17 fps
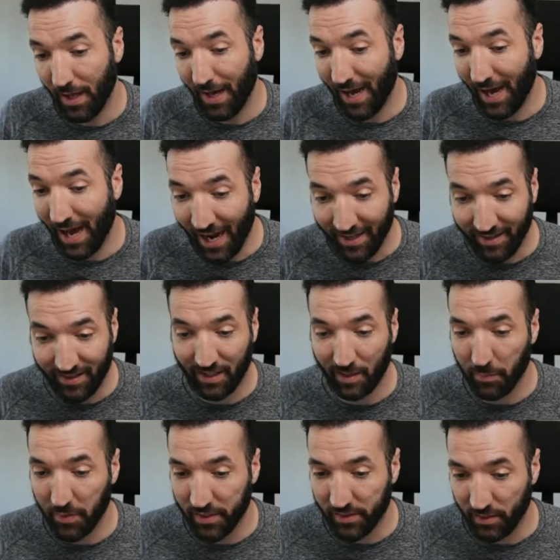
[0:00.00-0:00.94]
I think
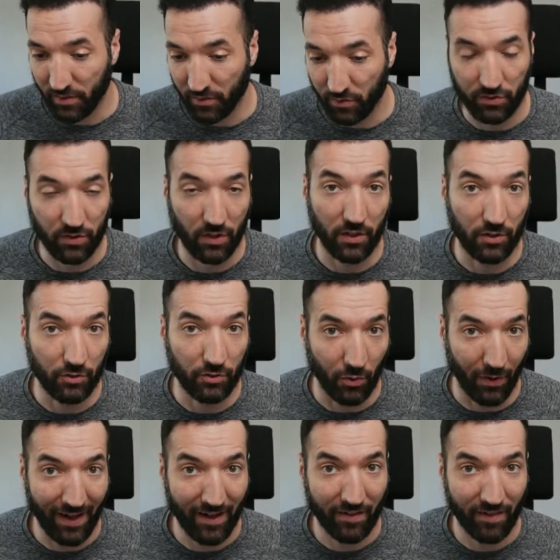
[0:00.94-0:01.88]
BitTier is going to do
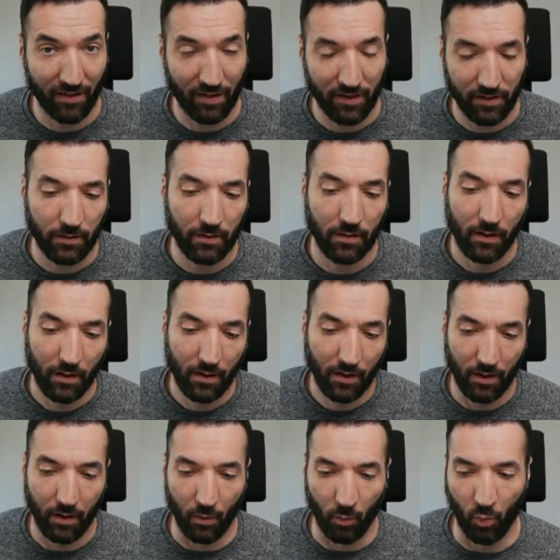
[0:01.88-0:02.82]
excellent.
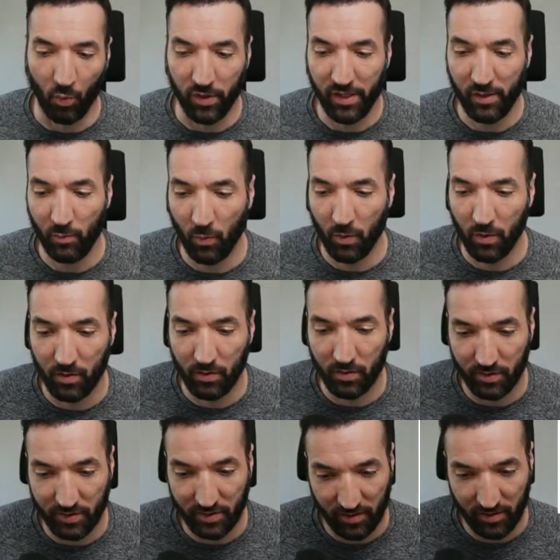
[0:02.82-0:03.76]
We will
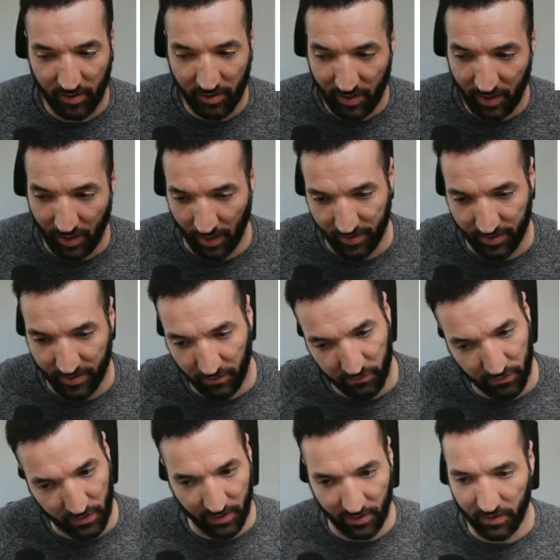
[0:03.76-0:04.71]
see. I
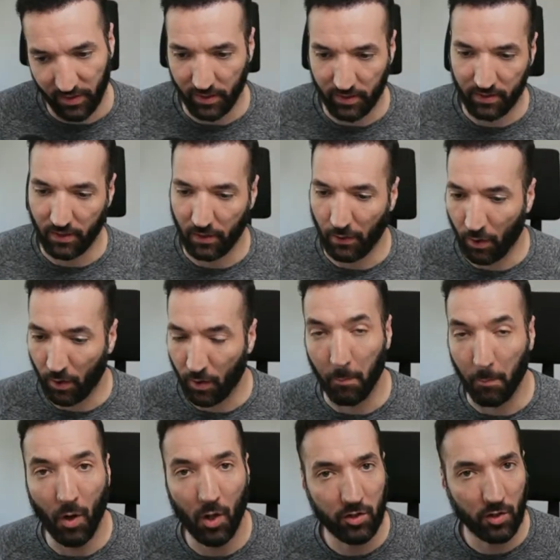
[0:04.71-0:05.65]
definitely think there are
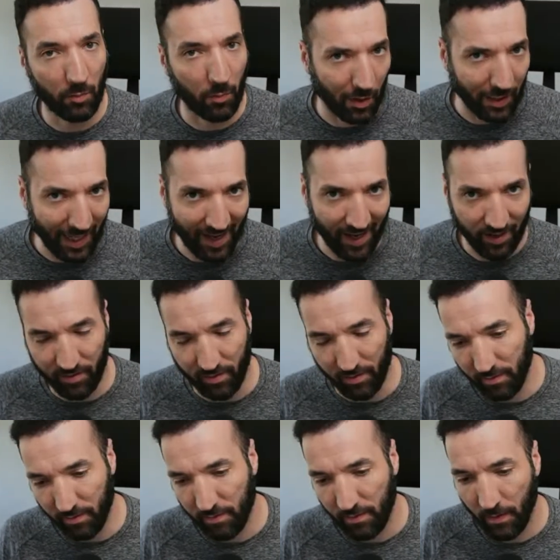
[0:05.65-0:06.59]
multiple
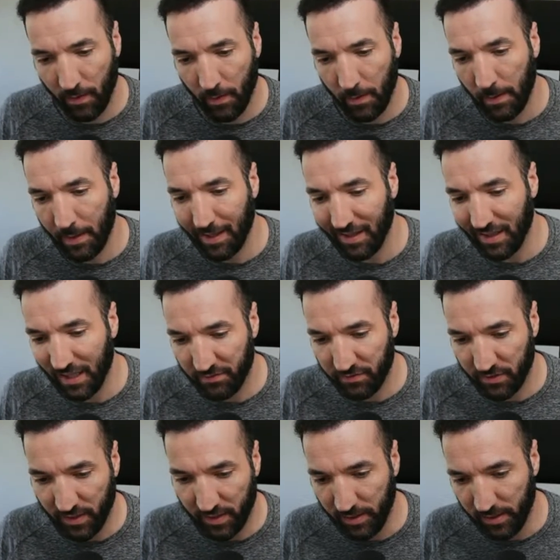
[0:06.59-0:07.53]
X's left
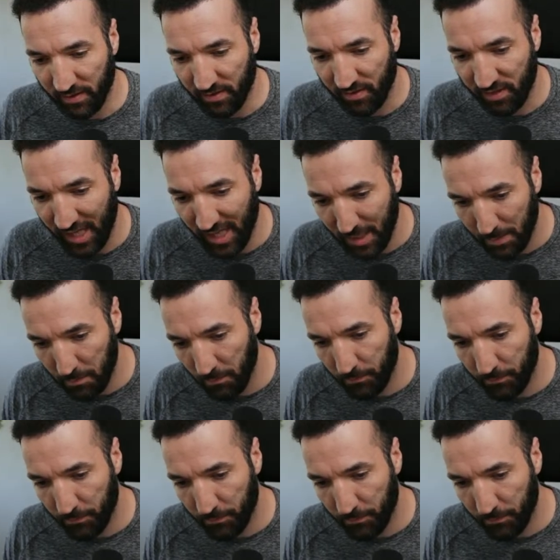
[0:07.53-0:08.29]
in this name.